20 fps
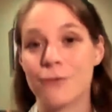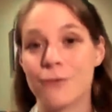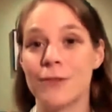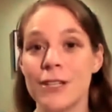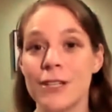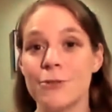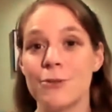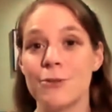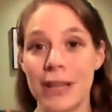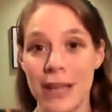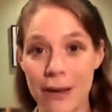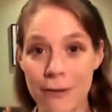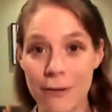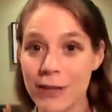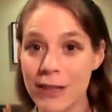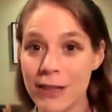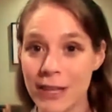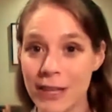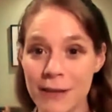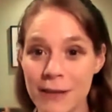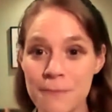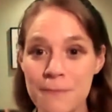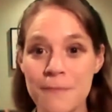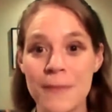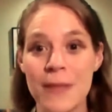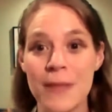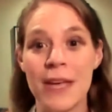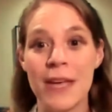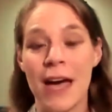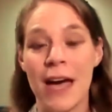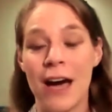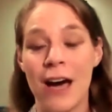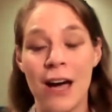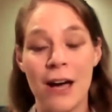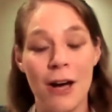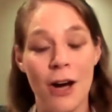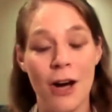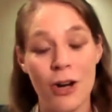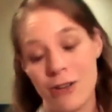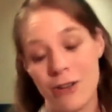and redoing everything
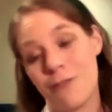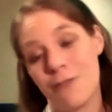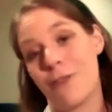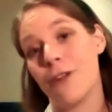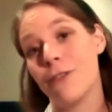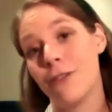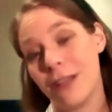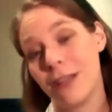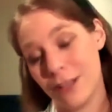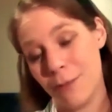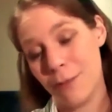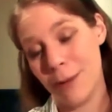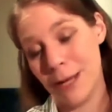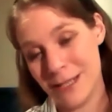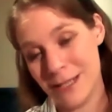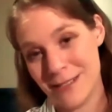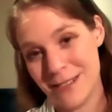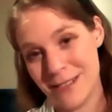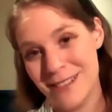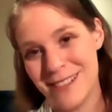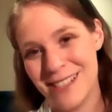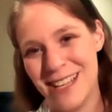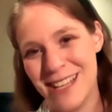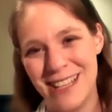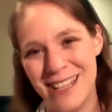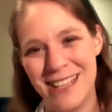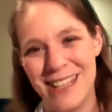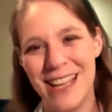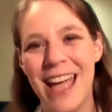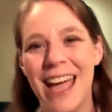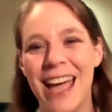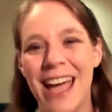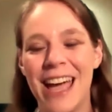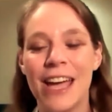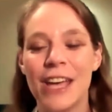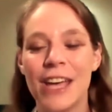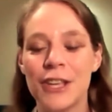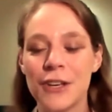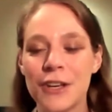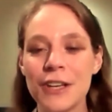on a very regular basis,
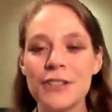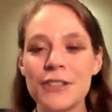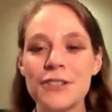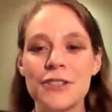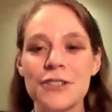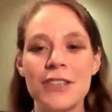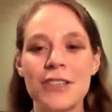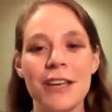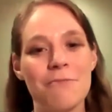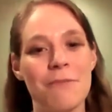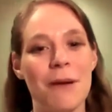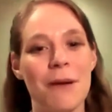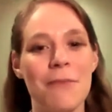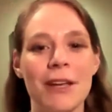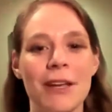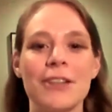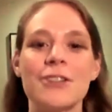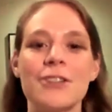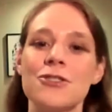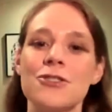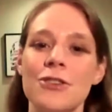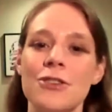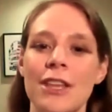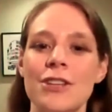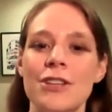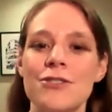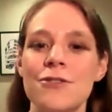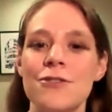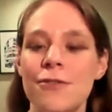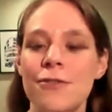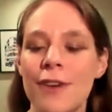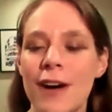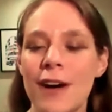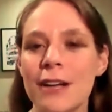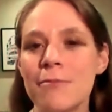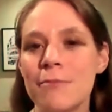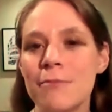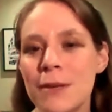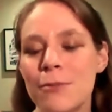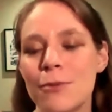you can do that by making sure that you
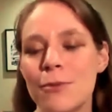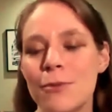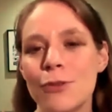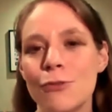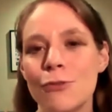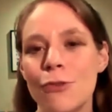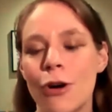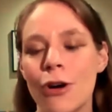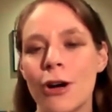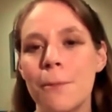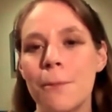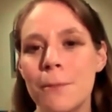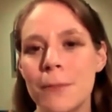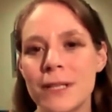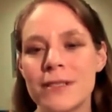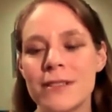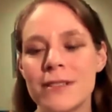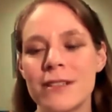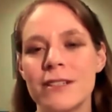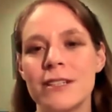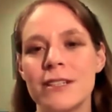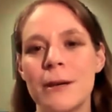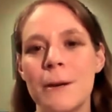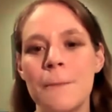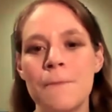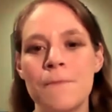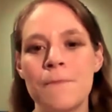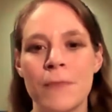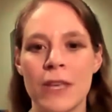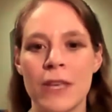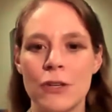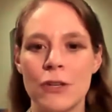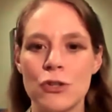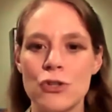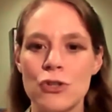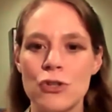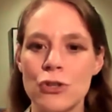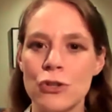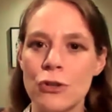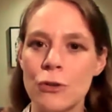find people who are committed
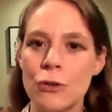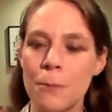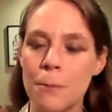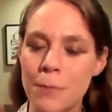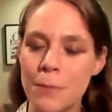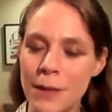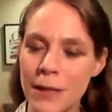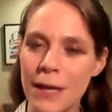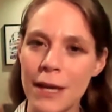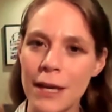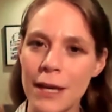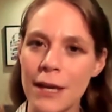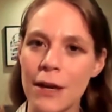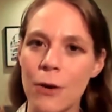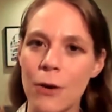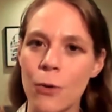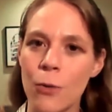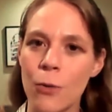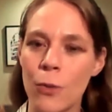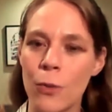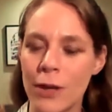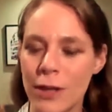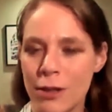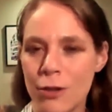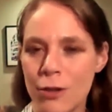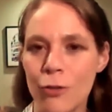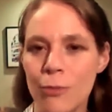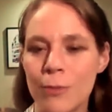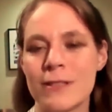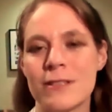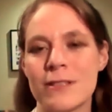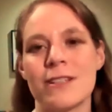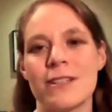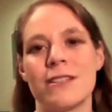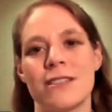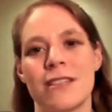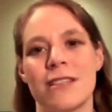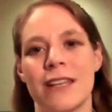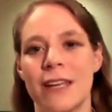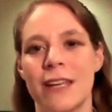to being with your
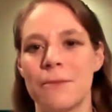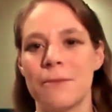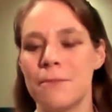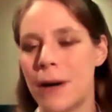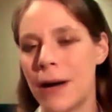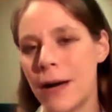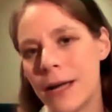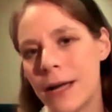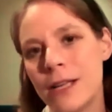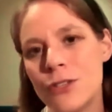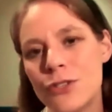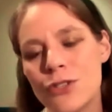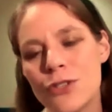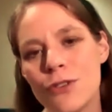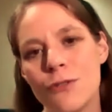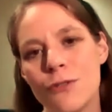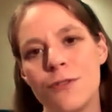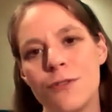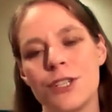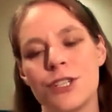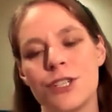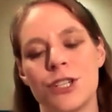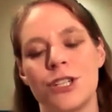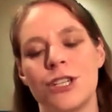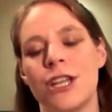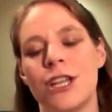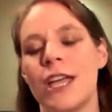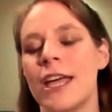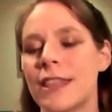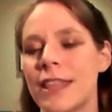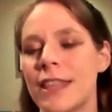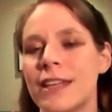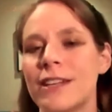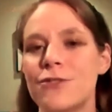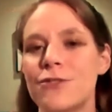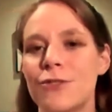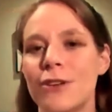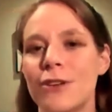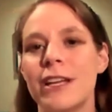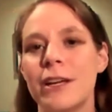business, that can buy into your vision, that
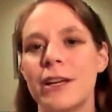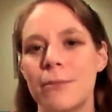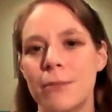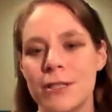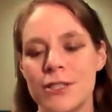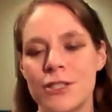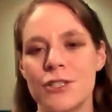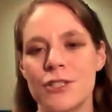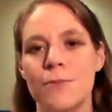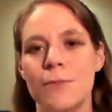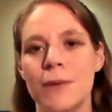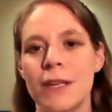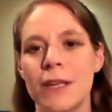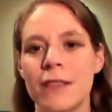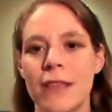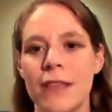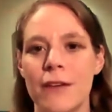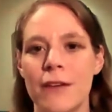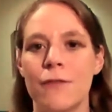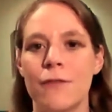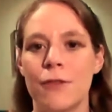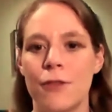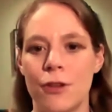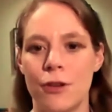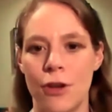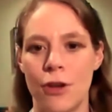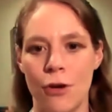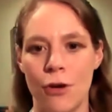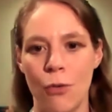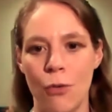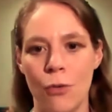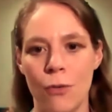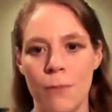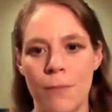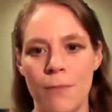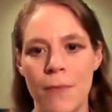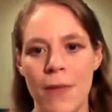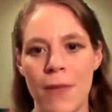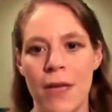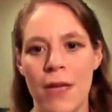is really committed to being there for the long haul.